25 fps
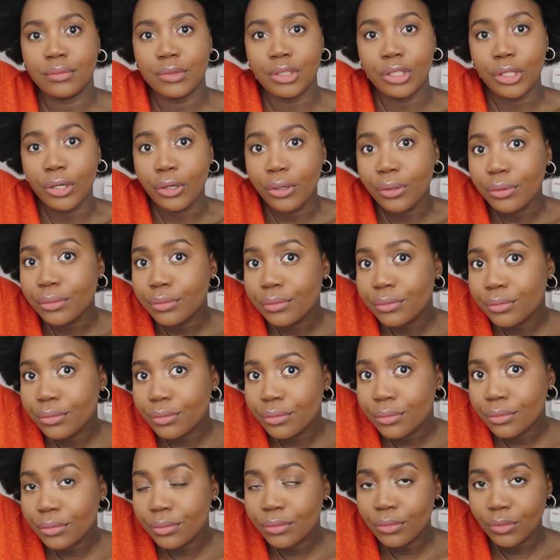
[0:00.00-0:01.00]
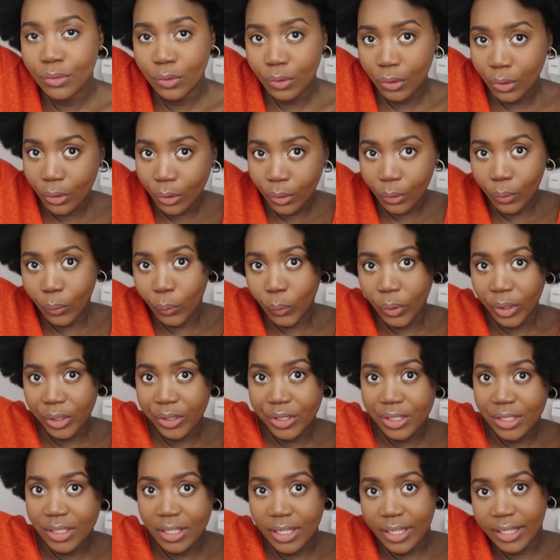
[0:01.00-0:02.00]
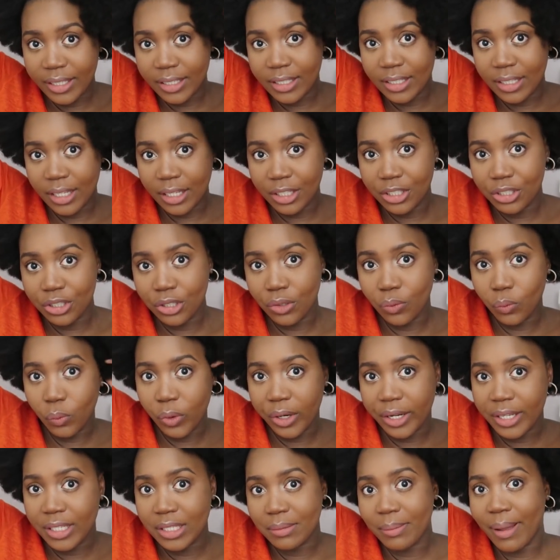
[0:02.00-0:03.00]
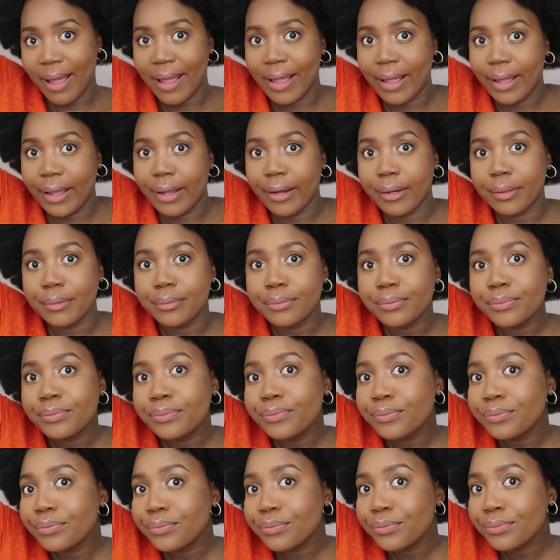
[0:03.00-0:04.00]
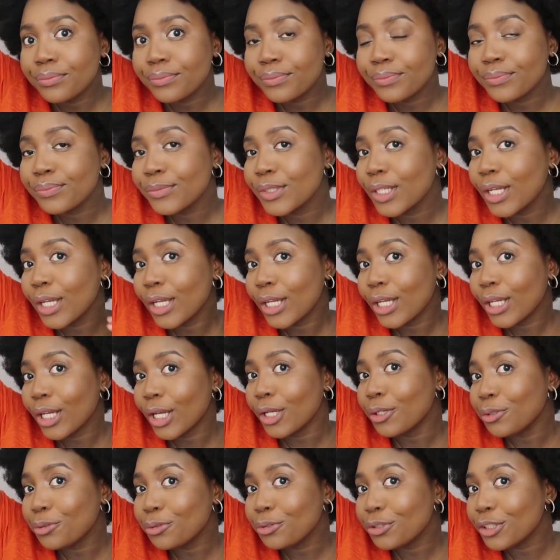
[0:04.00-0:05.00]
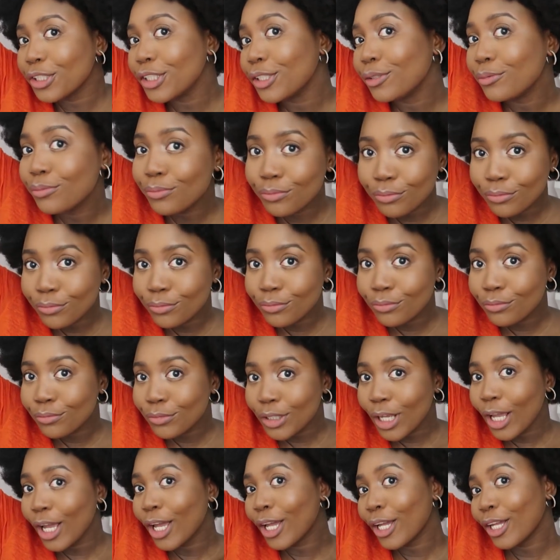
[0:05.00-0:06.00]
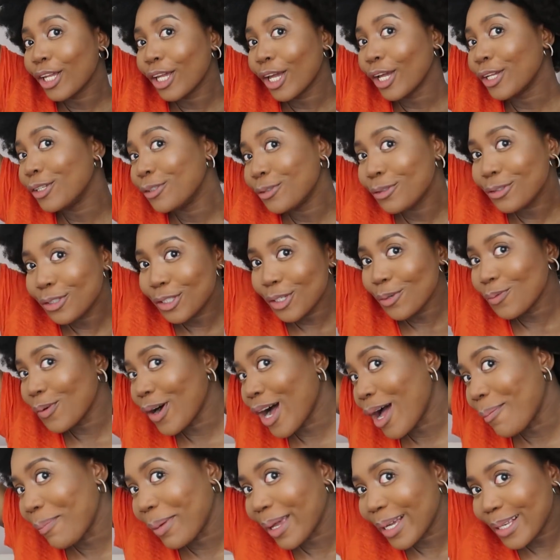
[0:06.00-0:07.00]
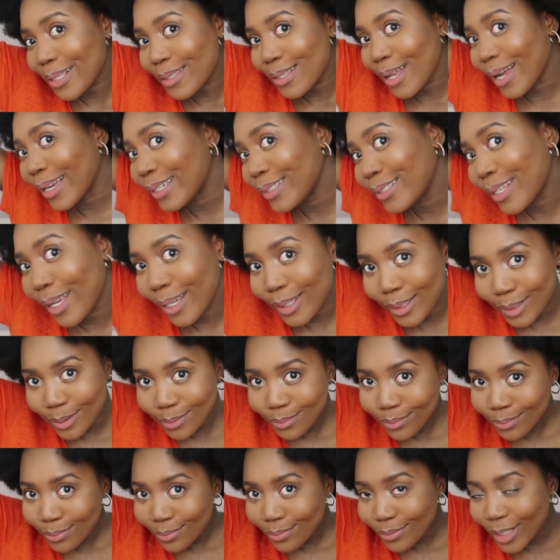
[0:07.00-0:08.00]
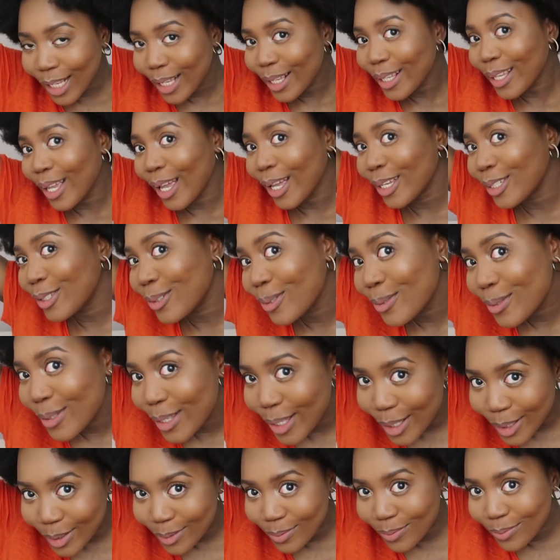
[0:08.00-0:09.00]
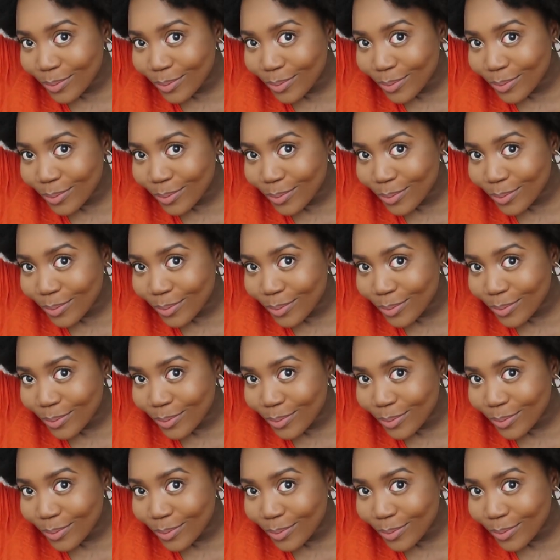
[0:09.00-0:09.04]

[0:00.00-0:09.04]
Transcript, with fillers: yo where is the extension where is my hair can you see can you see why I'm excited can you see